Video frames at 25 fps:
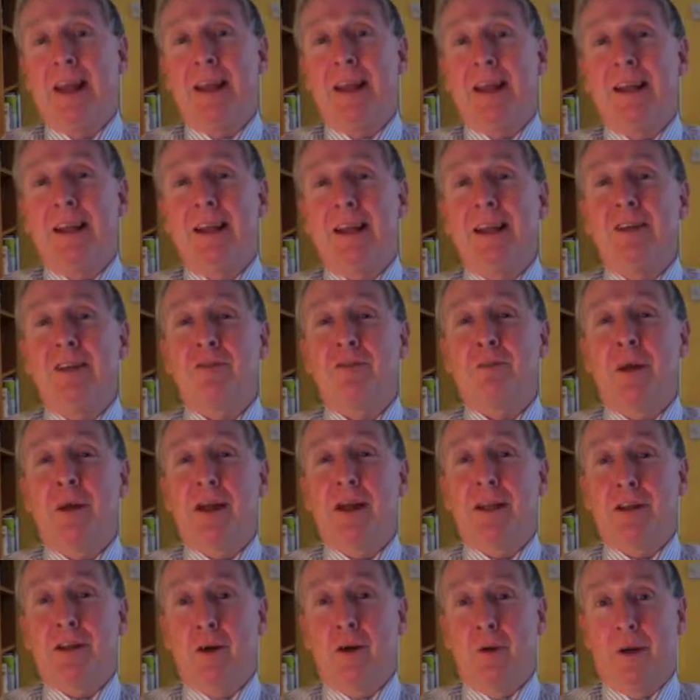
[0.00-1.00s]
things
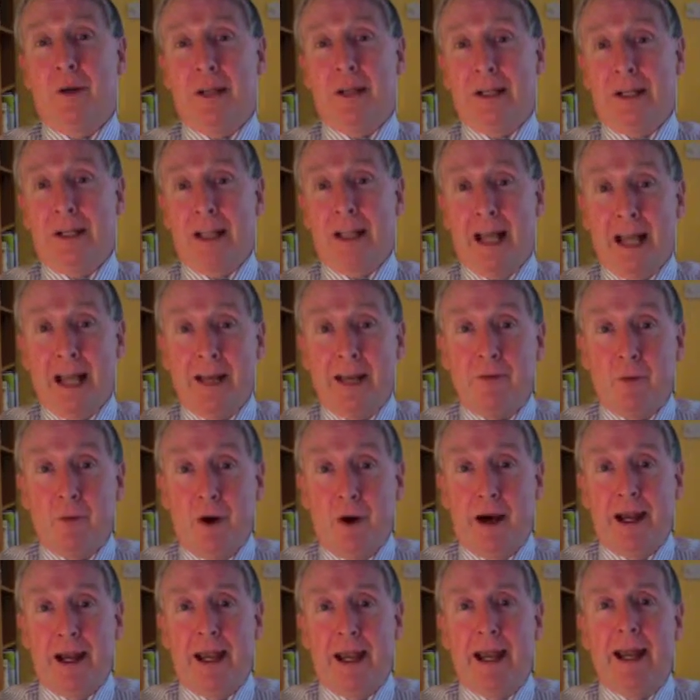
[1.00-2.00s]
might go a little
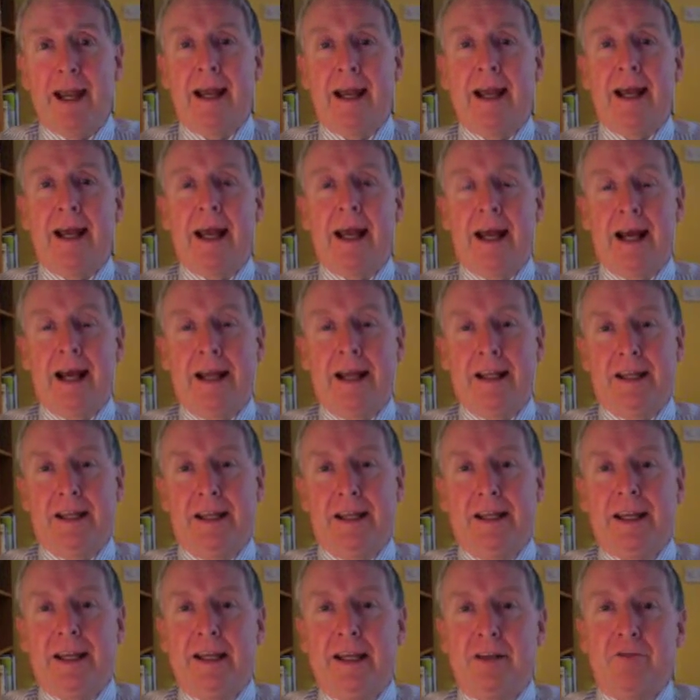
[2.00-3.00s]
haywire,
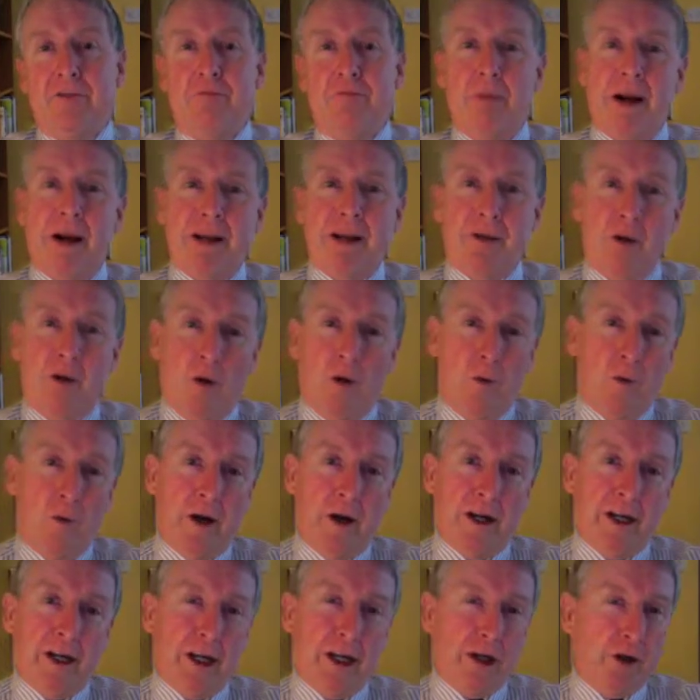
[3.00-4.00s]
and things might not
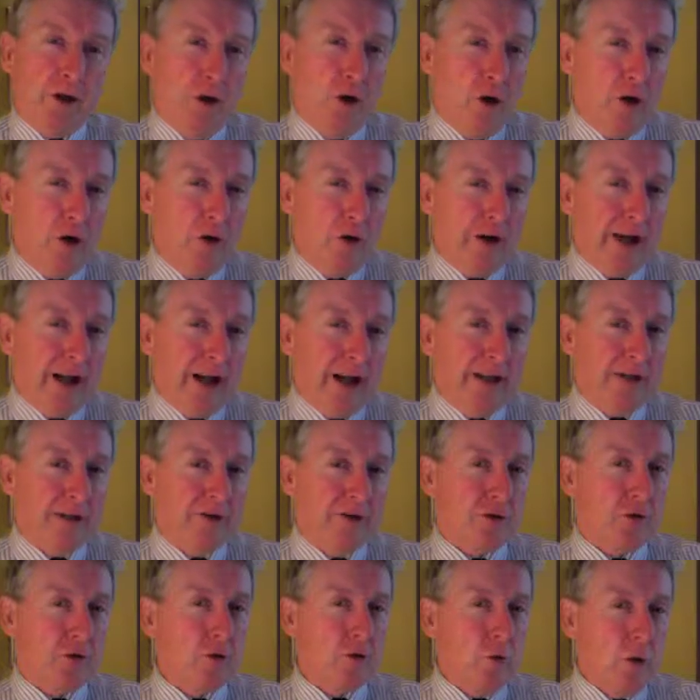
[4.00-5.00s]
work at your end
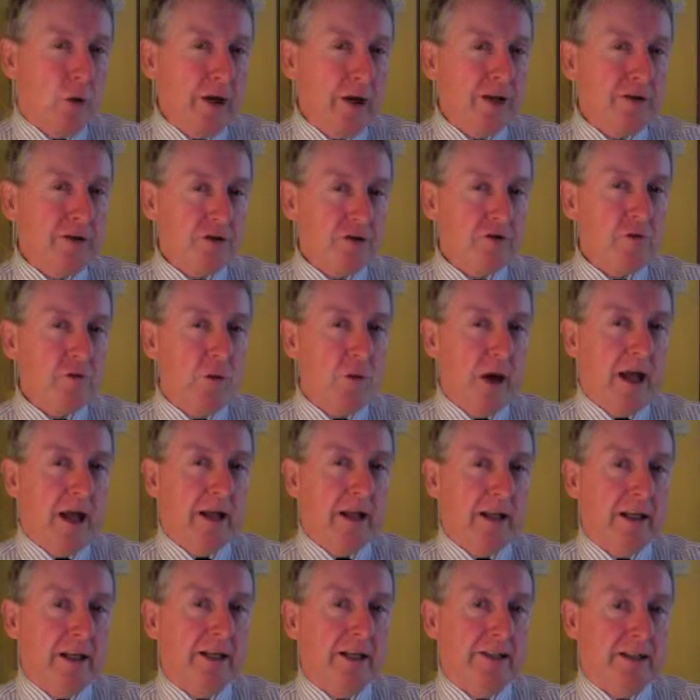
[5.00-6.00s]
quite as
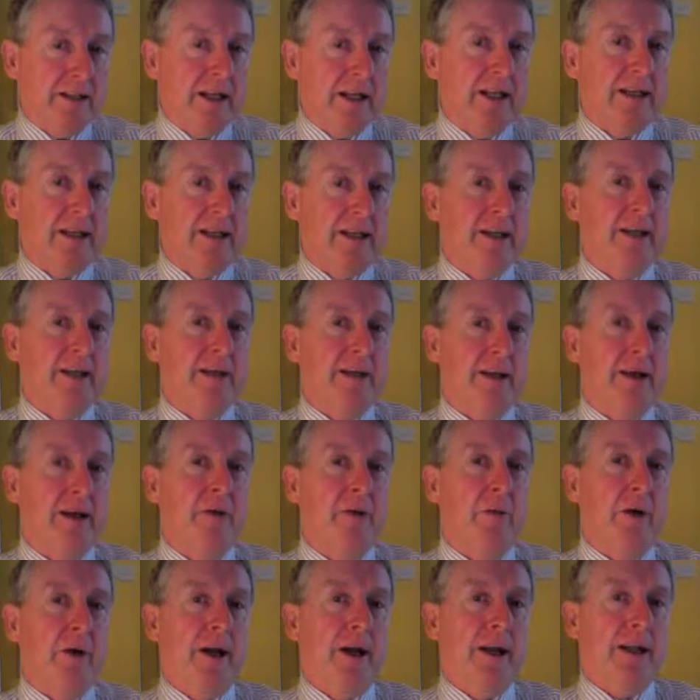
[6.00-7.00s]
well as I think they're
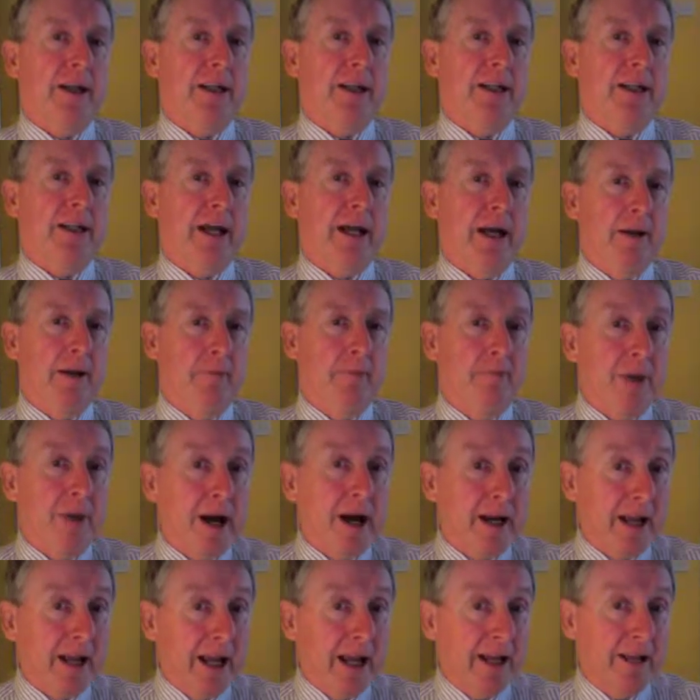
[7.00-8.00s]
working at
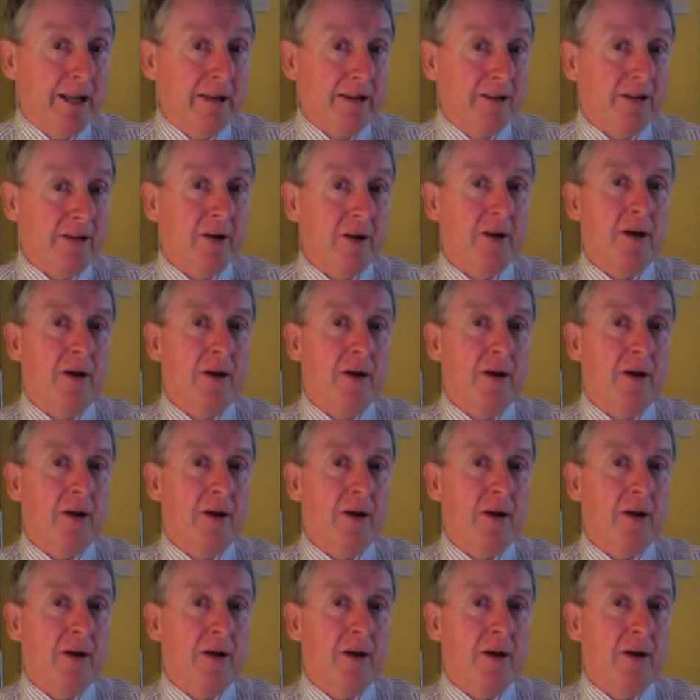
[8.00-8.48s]
my end.